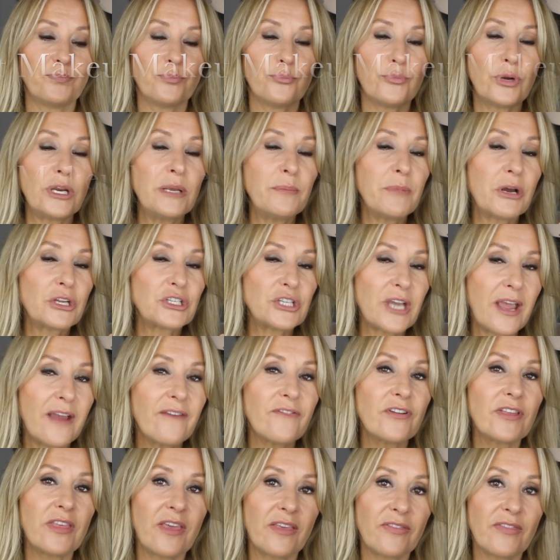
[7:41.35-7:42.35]
Pretty much
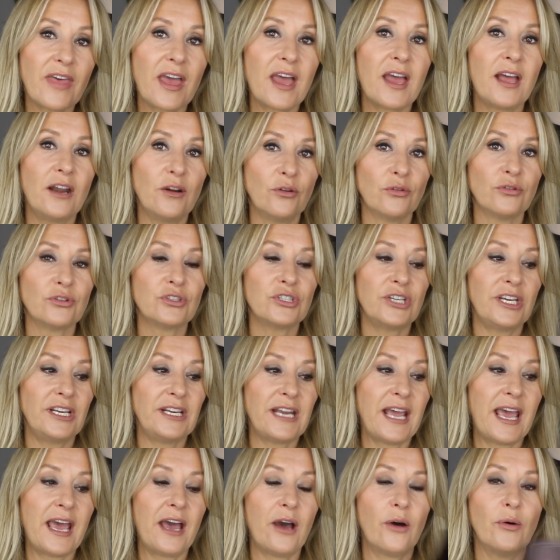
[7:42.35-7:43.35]
everything they're launching
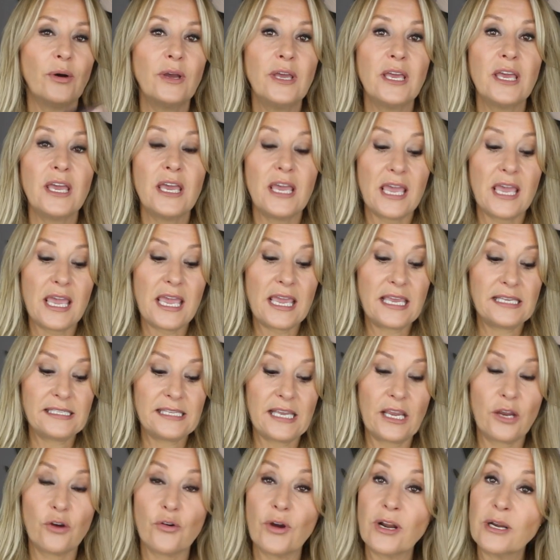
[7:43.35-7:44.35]
now is
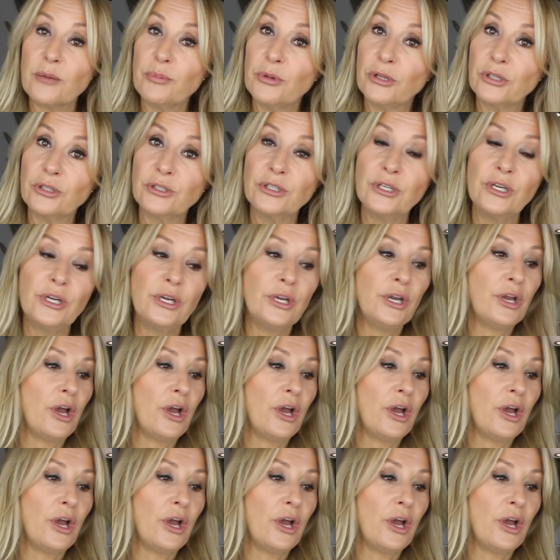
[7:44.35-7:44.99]
incredible.